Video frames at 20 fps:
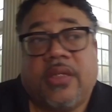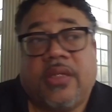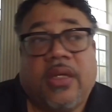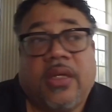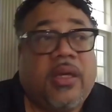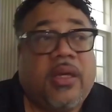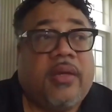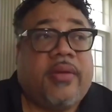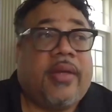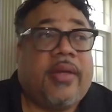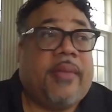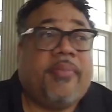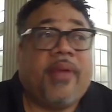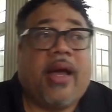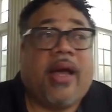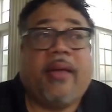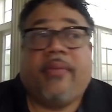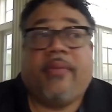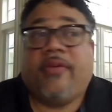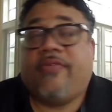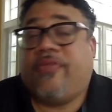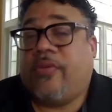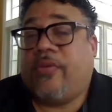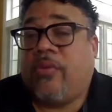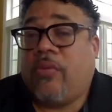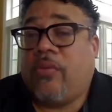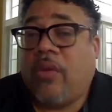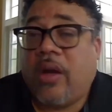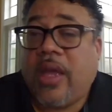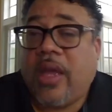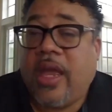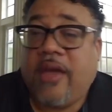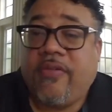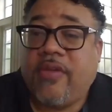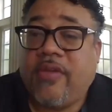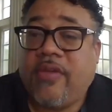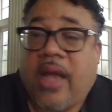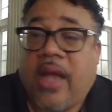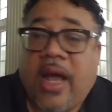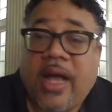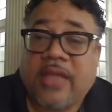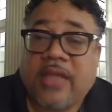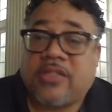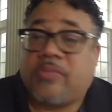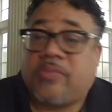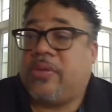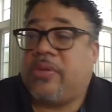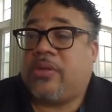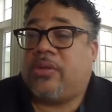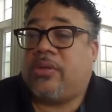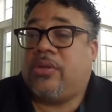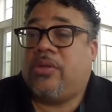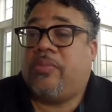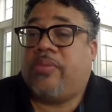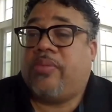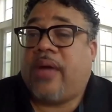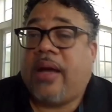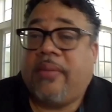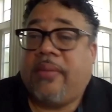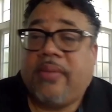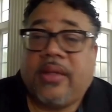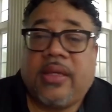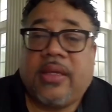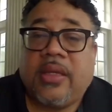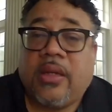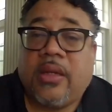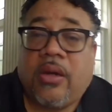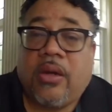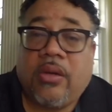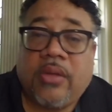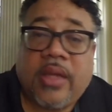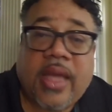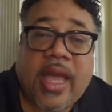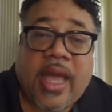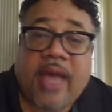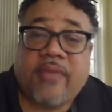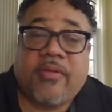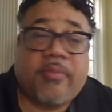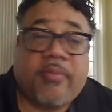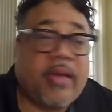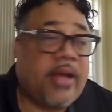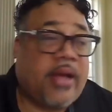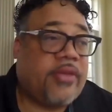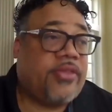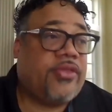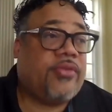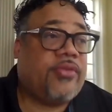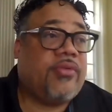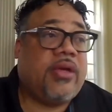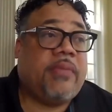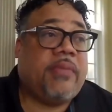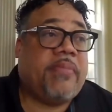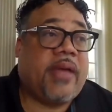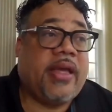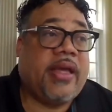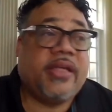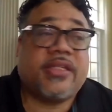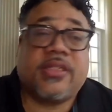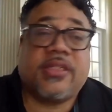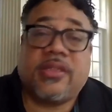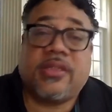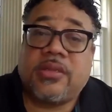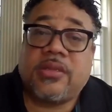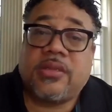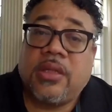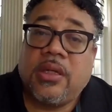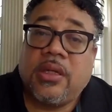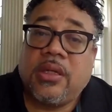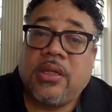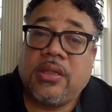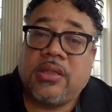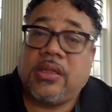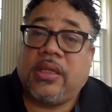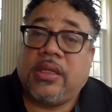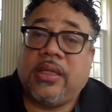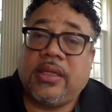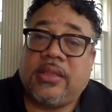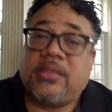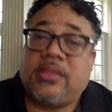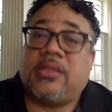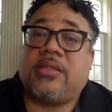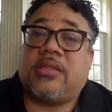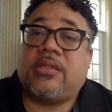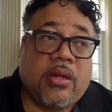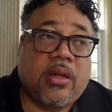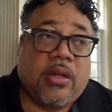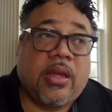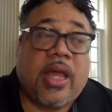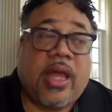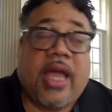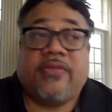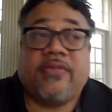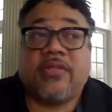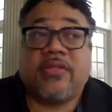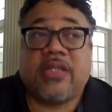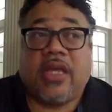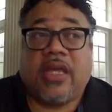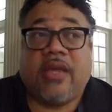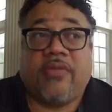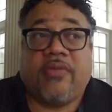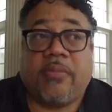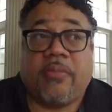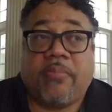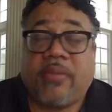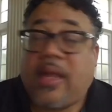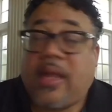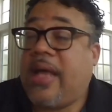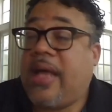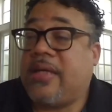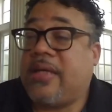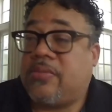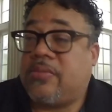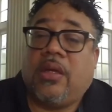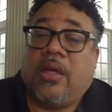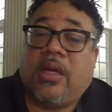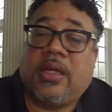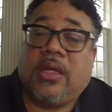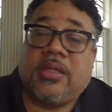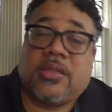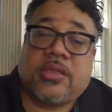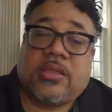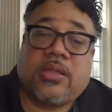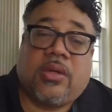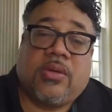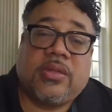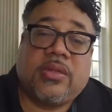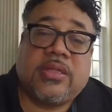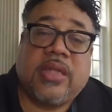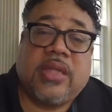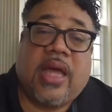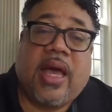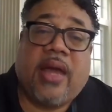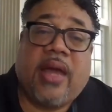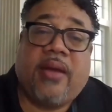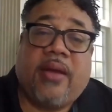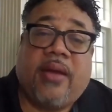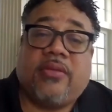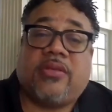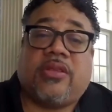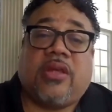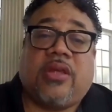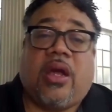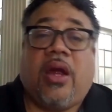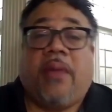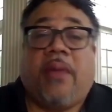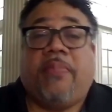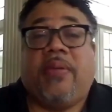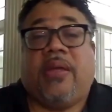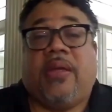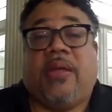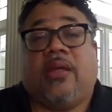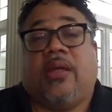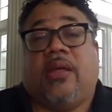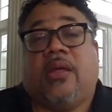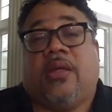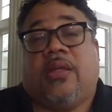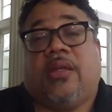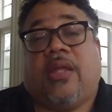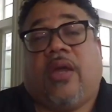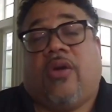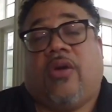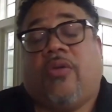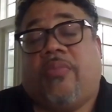that probably for every hospital, you probably can only have about 3 patients to get this life-saving plasma. And so it's not a therapy that will be